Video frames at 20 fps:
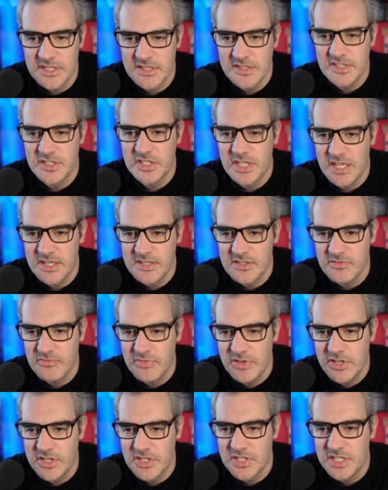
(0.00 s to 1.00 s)
as it shares a
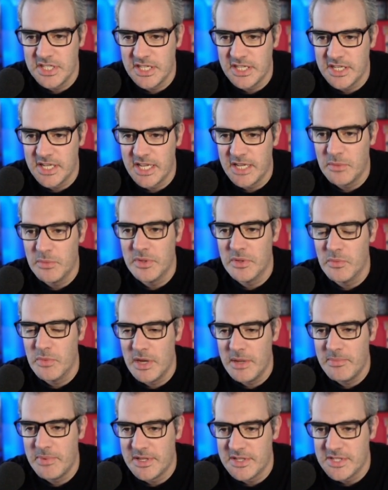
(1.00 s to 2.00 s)
rich DNA with the
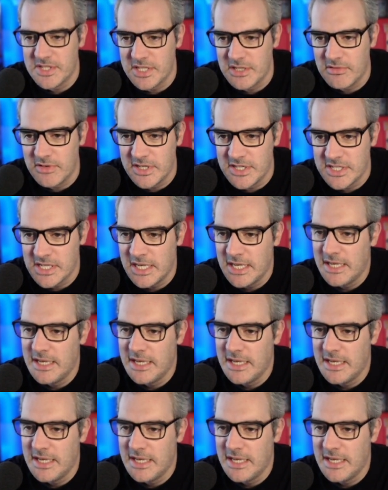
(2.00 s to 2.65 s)
Wipeout series.